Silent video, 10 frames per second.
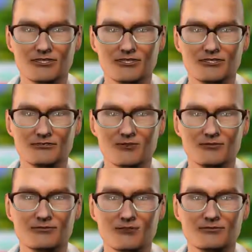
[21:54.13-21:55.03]
if
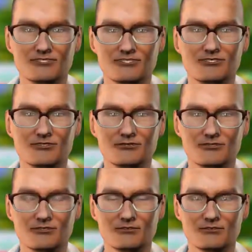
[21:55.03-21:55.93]
you had been
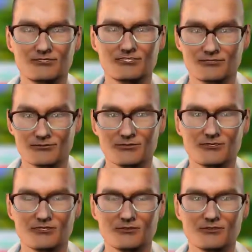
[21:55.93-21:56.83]
spending so
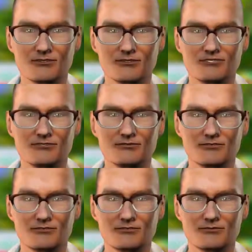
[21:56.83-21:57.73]
many years
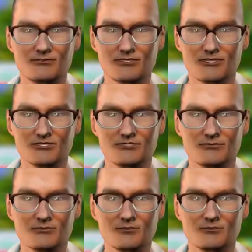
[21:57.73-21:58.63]
lying
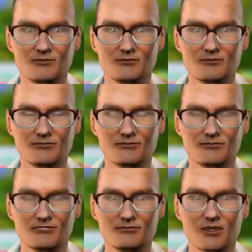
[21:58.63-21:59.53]
to people,
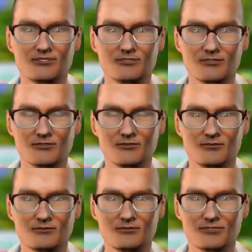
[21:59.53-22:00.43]
trying to
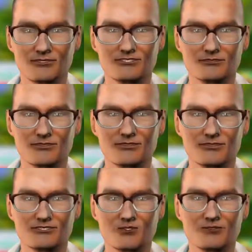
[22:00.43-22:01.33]
fool them about this thing,
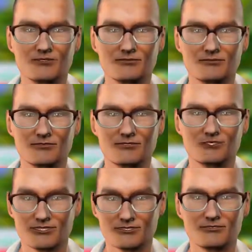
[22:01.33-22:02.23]
you would say, you
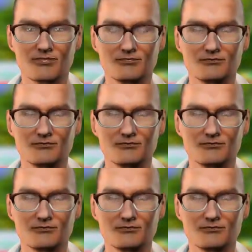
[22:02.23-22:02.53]
see, I